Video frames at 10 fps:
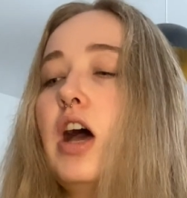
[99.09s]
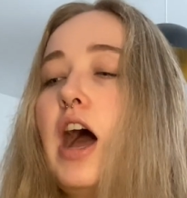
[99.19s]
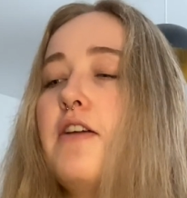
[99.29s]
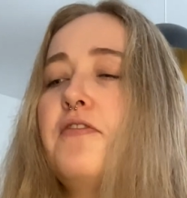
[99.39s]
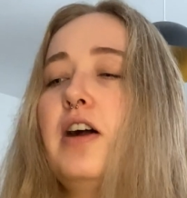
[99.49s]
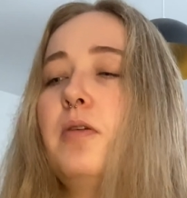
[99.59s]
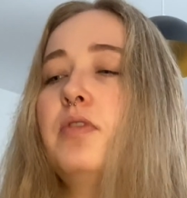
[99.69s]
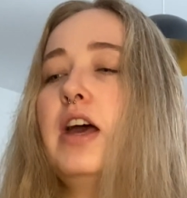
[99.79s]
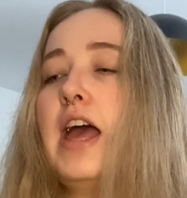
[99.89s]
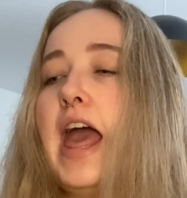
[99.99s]
I found
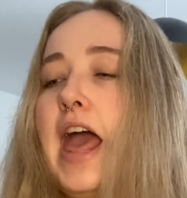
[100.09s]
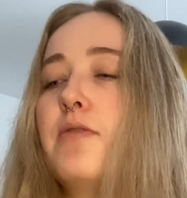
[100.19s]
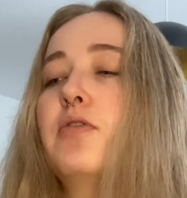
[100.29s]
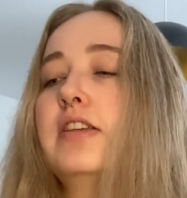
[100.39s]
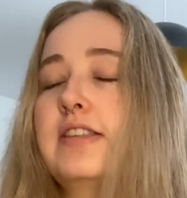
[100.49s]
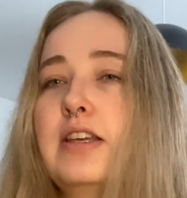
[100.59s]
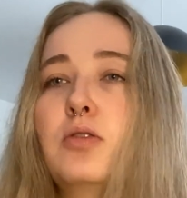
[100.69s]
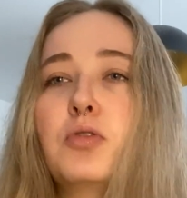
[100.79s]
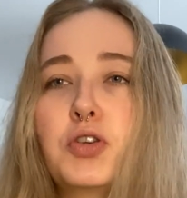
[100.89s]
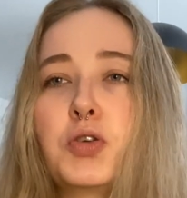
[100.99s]
that every
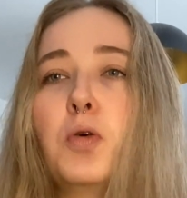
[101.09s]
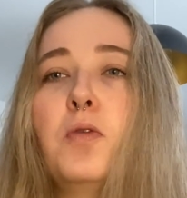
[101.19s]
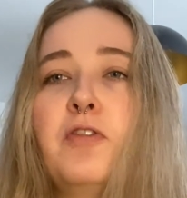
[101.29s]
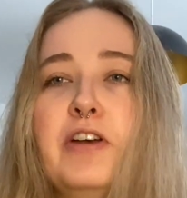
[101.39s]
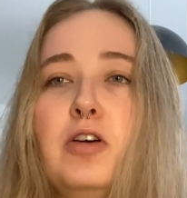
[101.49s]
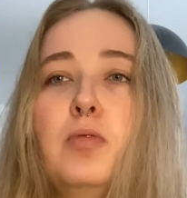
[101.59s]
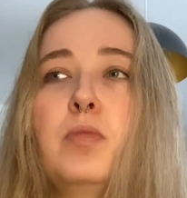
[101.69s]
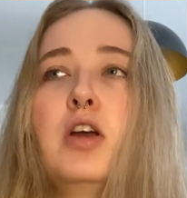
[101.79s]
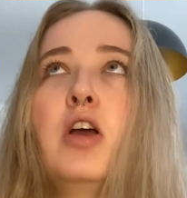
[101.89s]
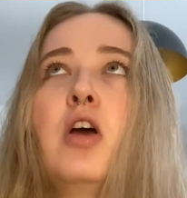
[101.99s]
single short film
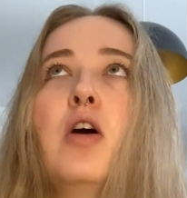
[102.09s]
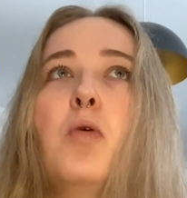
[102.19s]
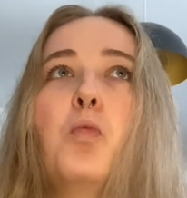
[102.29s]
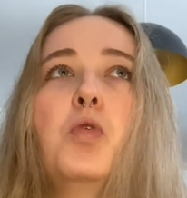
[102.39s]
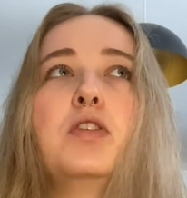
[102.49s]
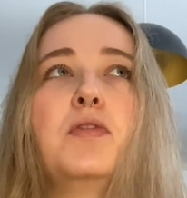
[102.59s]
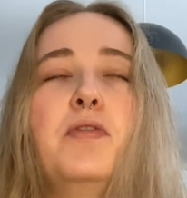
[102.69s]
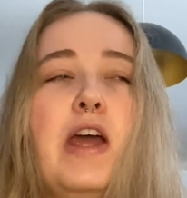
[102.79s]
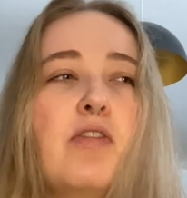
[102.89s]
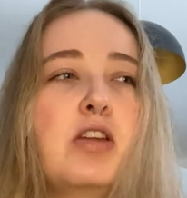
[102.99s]
was
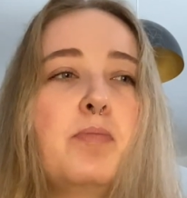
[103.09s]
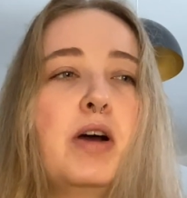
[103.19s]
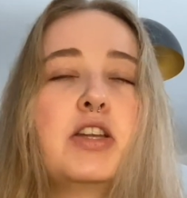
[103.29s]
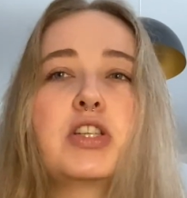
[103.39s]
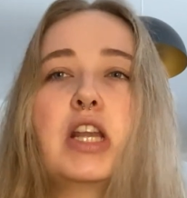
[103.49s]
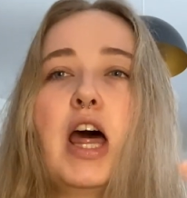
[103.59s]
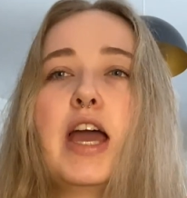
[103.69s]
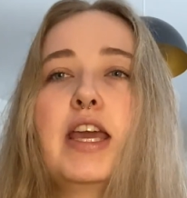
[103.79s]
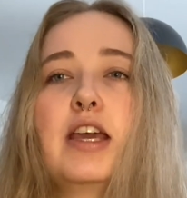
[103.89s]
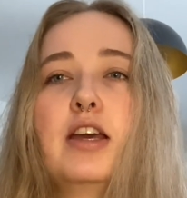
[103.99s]
very much
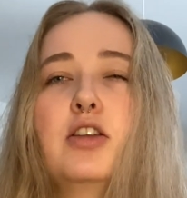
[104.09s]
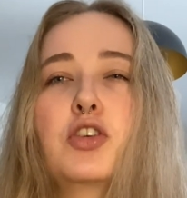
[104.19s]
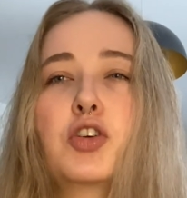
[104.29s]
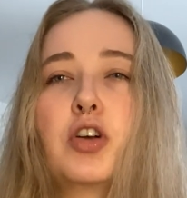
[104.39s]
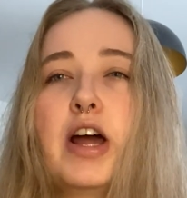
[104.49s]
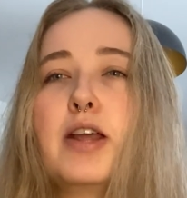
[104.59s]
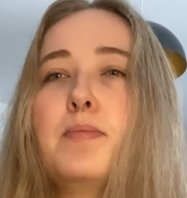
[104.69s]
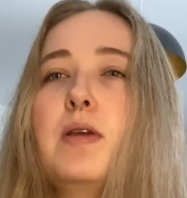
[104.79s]
like trying to be